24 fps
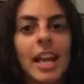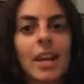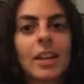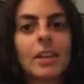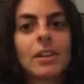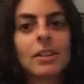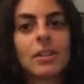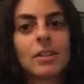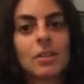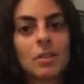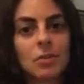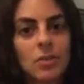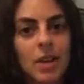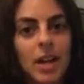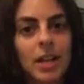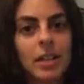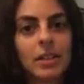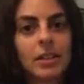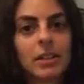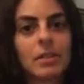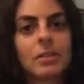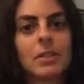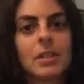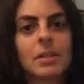and
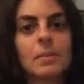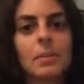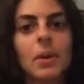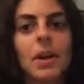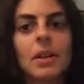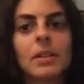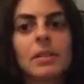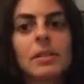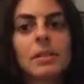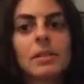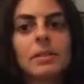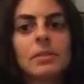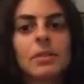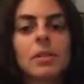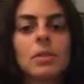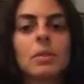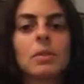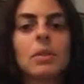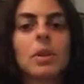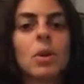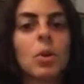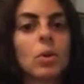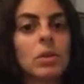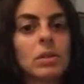directly responsive
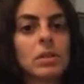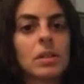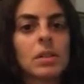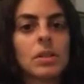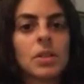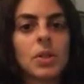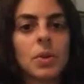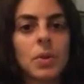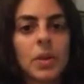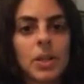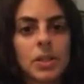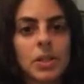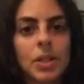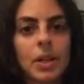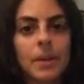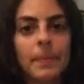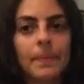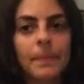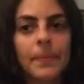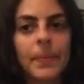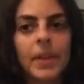to an old situation.